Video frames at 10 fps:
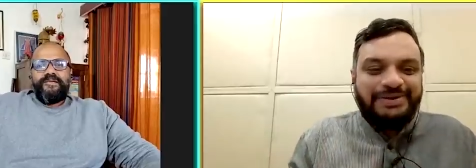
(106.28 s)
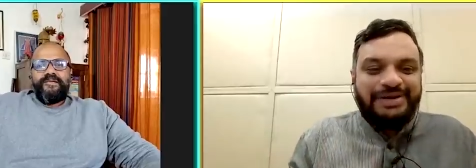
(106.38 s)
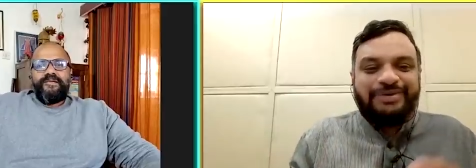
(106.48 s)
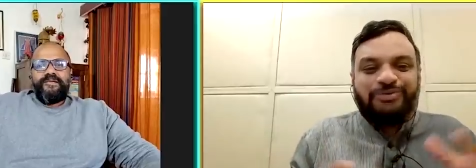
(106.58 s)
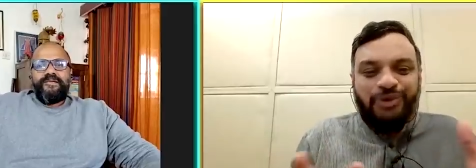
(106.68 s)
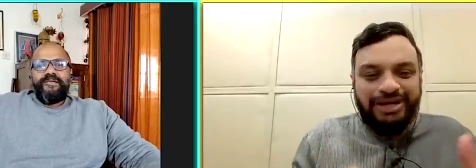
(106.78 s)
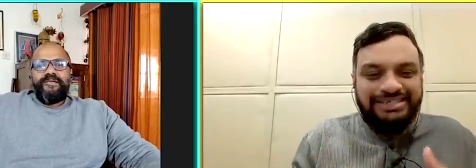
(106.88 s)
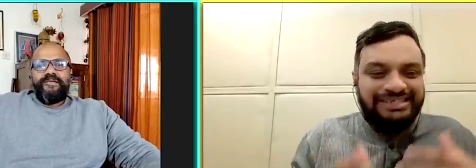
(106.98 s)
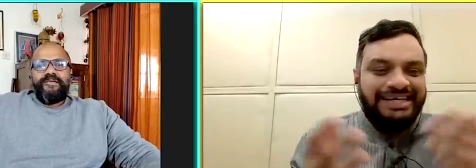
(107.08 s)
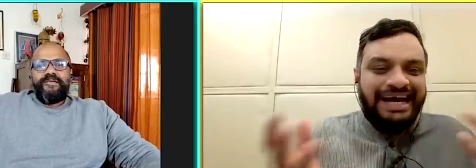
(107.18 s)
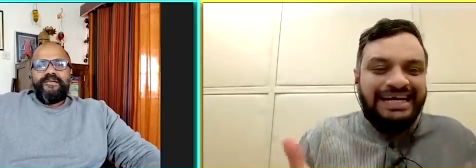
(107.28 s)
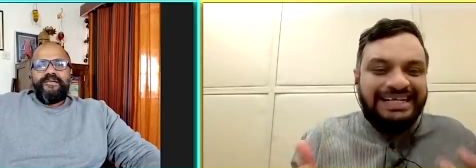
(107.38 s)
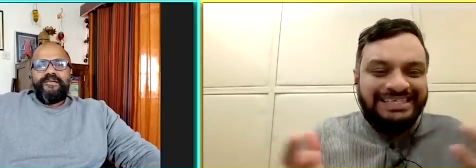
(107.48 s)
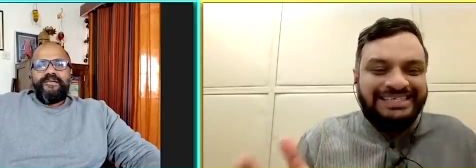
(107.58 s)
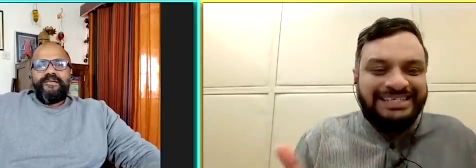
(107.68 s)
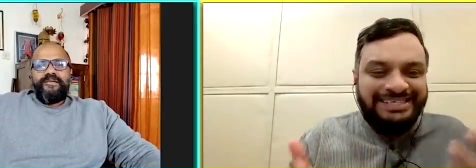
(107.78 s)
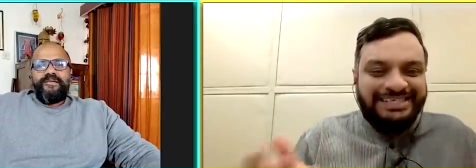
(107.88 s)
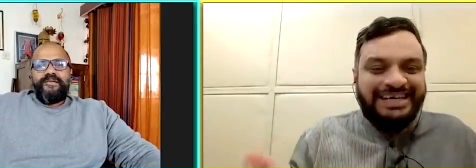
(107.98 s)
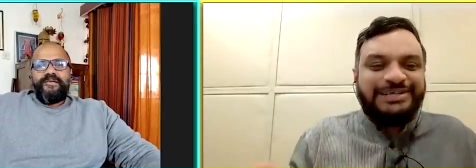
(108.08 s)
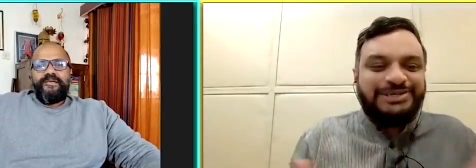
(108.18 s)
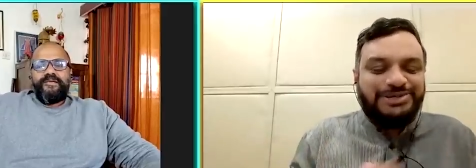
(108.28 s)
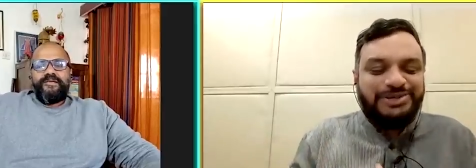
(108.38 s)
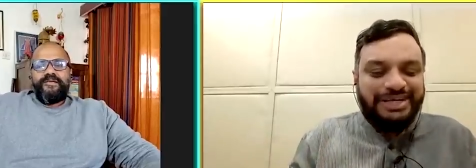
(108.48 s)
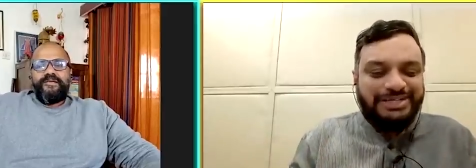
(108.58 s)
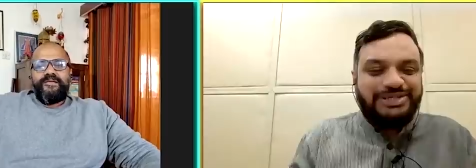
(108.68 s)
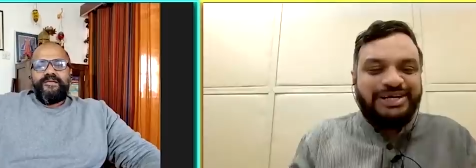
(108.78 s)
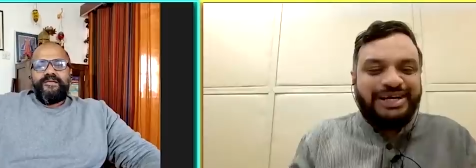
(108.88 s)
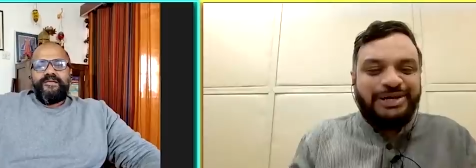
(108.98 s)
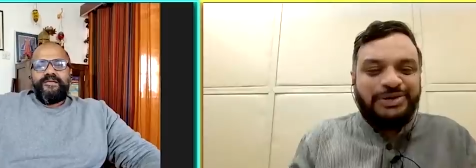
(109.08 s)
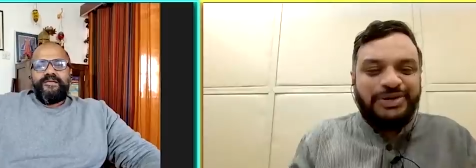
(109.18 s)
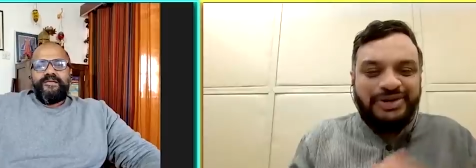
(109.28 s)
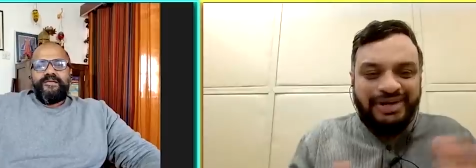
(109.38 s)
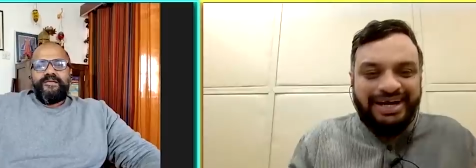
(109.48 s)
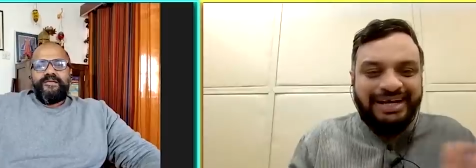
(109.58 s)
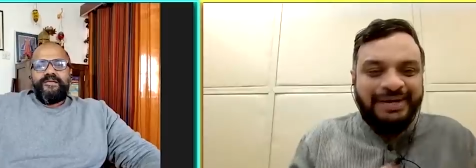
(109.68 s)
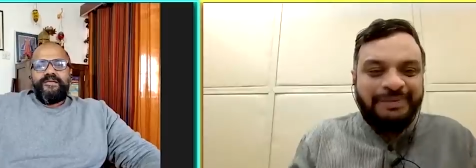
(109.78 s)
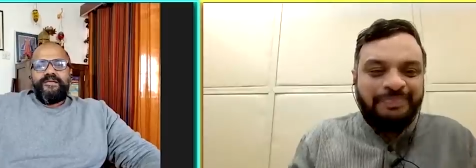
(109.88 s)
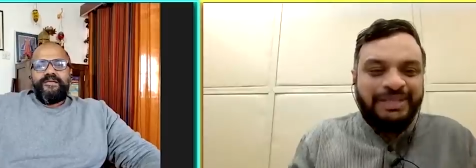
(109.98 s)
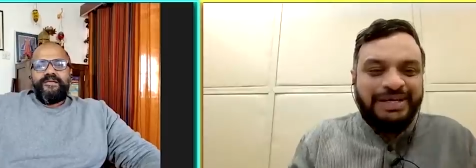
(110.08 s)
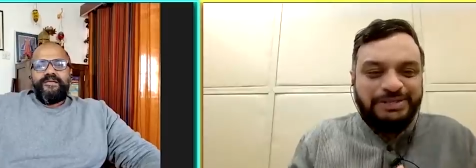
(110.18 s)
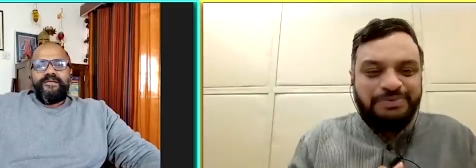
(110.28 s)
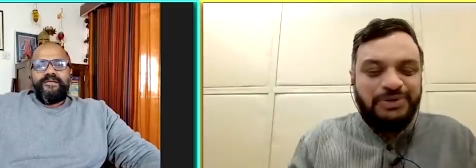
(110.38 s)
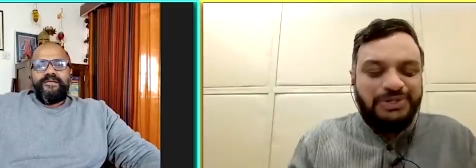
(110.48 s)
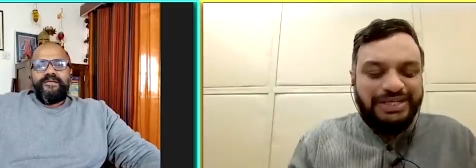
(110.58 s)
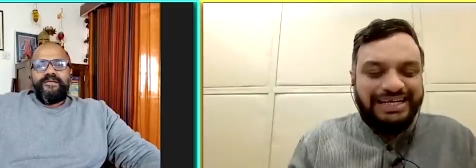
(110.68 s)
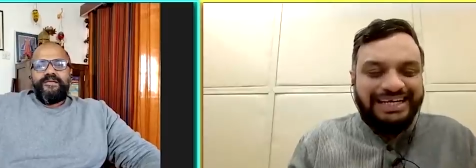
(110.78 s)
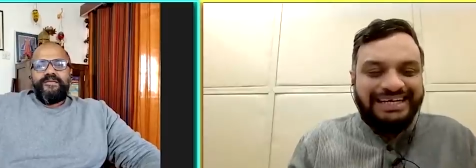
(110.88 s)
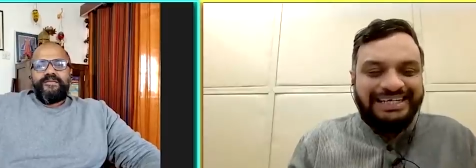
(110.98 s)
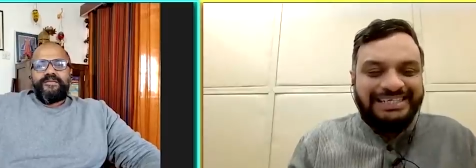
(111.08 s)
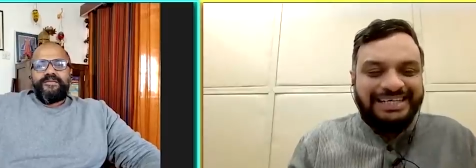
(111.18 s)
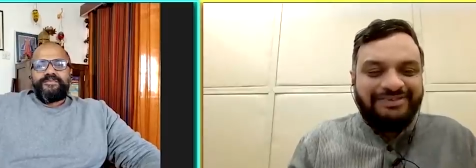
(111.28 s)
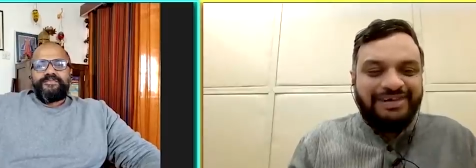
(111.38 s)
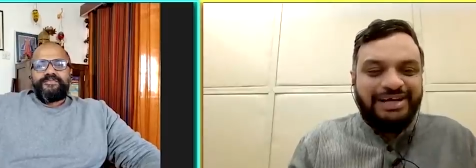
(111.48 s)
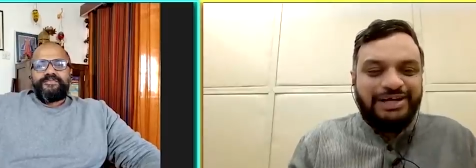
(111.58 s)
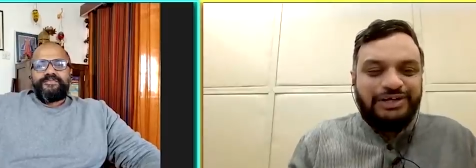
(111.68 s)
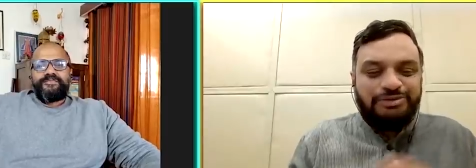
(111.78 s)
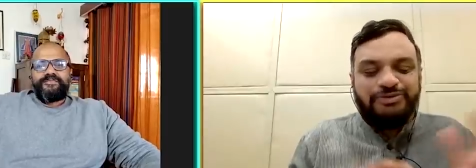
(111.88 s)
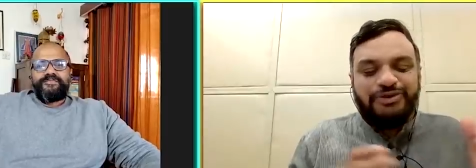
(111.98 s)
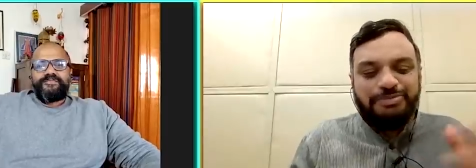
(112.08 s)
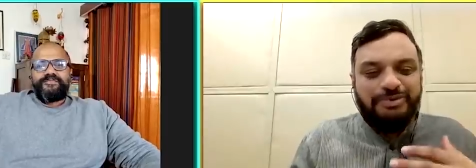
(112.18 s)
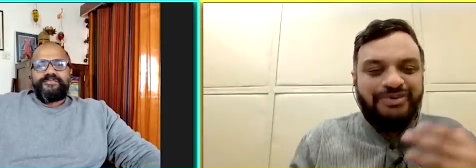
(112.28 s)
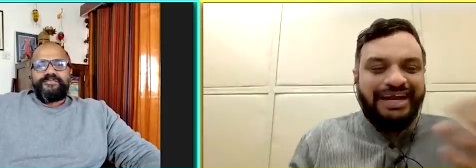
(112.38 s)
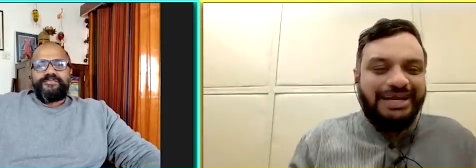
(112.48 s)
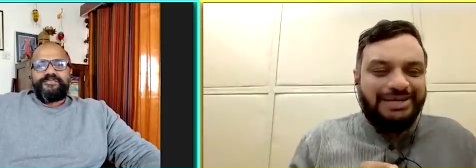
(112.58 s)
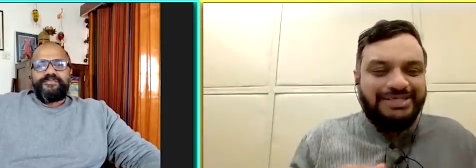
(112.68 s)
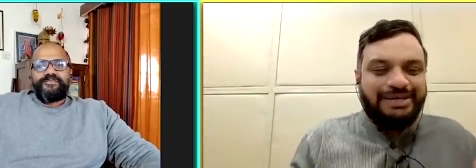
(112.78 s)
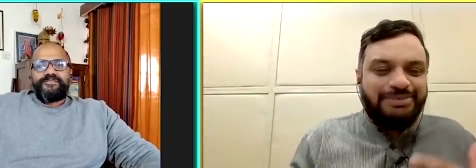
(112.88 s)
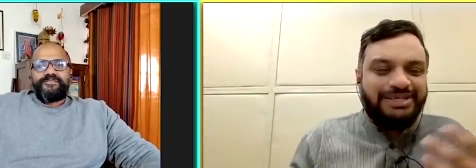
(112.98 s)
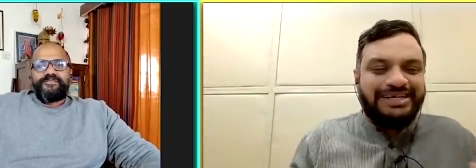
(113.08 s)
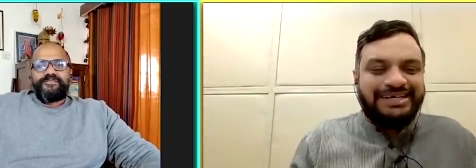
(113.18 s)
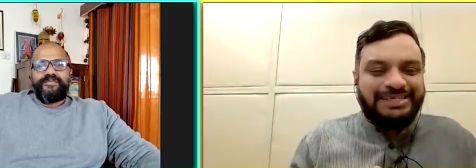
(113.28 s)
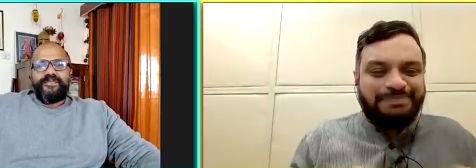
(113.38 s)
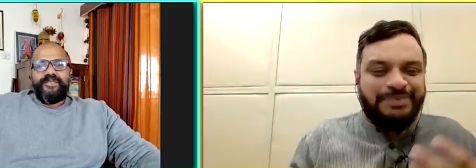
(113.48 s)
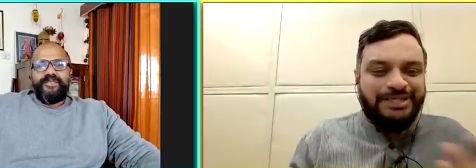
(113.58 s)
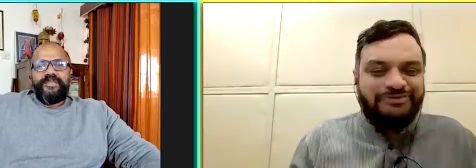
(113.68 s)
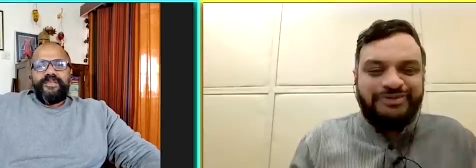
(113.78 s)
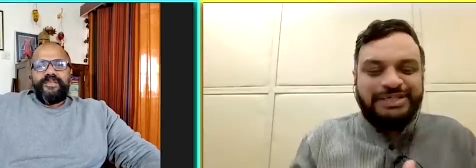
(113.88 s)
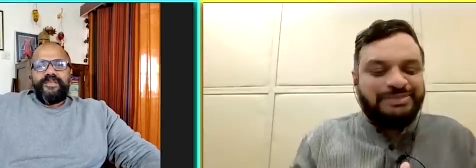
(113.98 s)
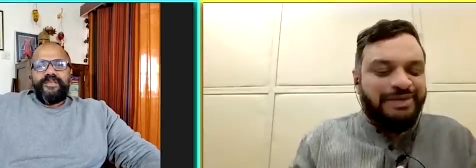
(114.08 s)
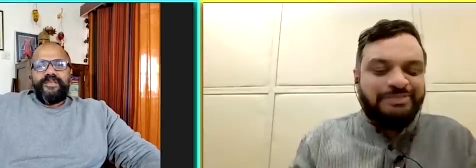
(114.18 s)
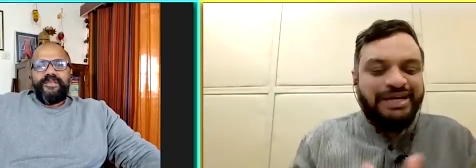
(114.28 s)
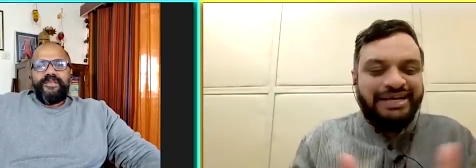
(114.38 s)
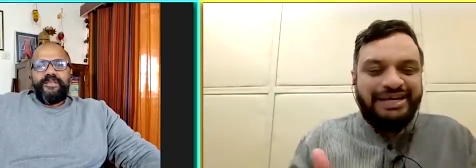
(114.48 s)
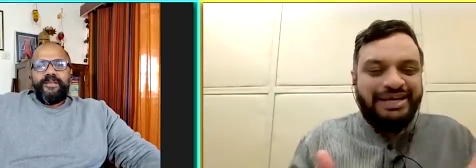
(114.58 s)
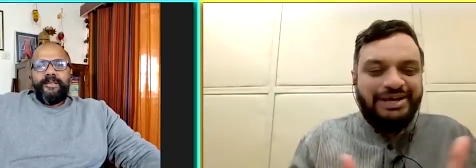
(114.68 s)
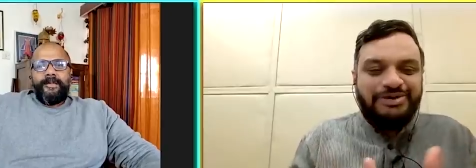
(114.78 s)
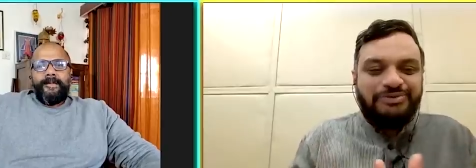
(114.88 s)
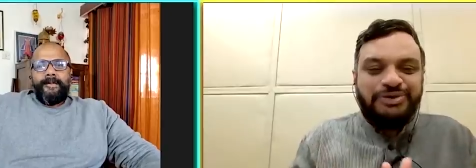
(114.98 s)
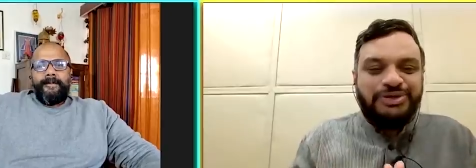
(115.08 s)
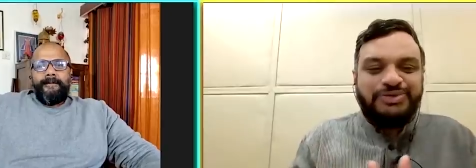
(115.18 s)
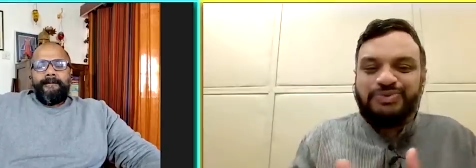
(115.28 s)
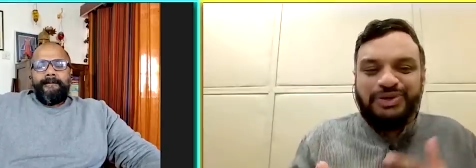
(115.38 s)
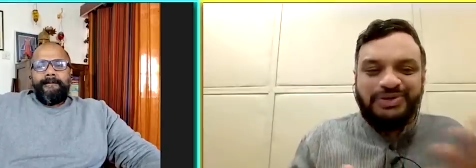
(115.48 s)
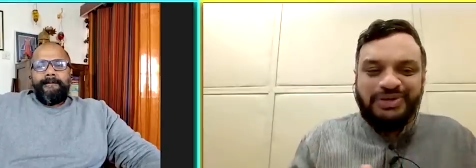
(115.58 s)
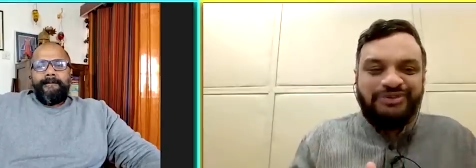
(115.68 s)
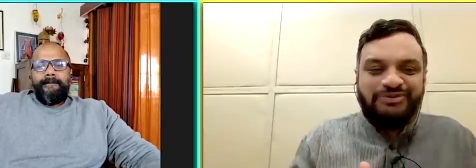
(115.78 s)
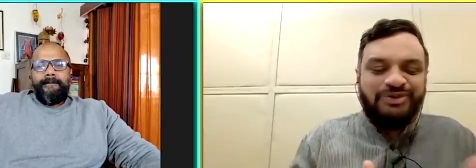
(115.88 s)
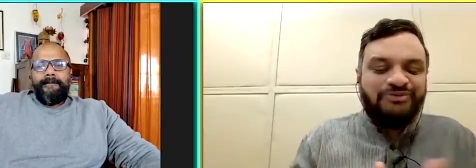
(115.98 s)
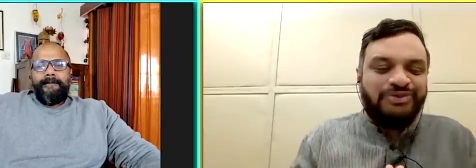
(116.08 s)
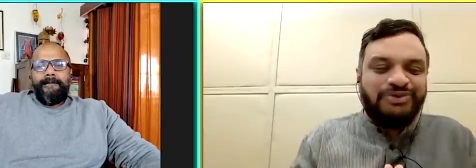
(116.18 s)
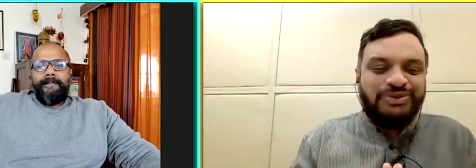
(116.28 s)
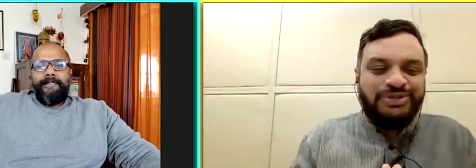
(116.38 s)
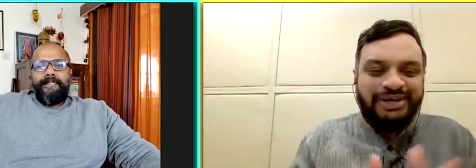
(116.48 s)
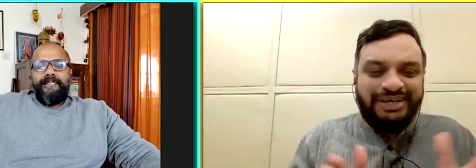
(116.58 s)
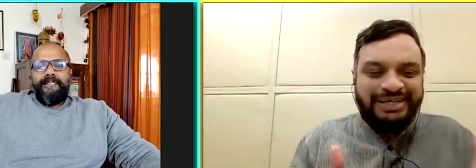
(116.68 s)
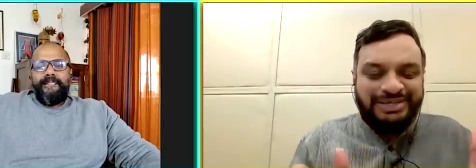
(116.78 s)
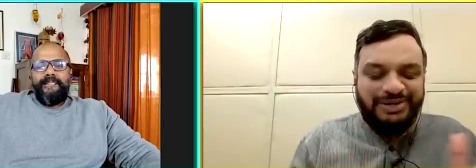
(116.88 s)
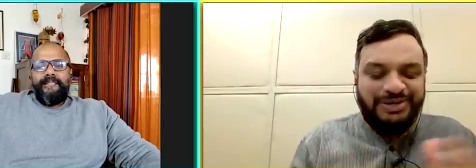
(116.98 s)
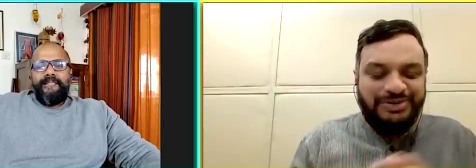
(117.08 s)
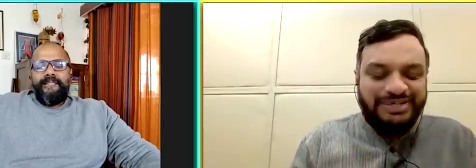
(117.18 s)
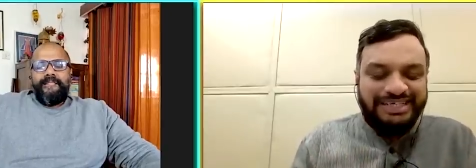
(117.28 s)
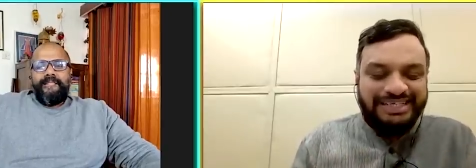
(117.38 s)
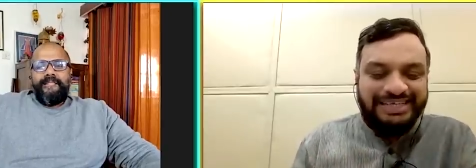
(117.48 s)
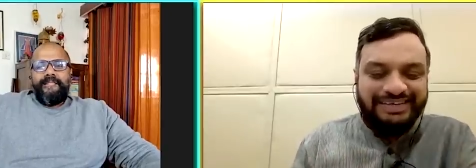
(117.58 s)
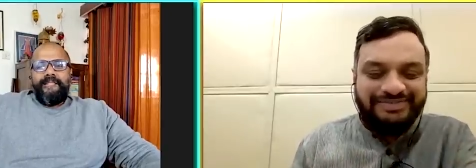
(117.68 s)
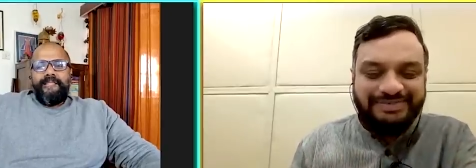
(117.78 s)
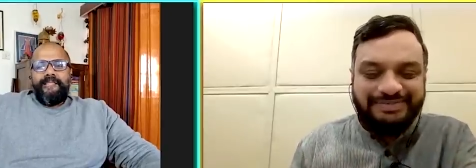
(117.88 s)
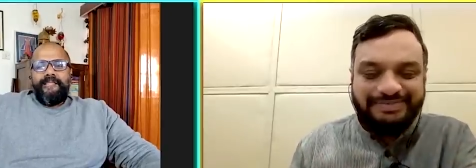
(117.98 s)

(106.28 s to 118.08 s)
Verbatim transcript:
Speaker 1: and what signs it sends to the rest of the country regarding sports in India itself. So before we get into some of the specifics, maybe would you just want to give your views on this controversy itself?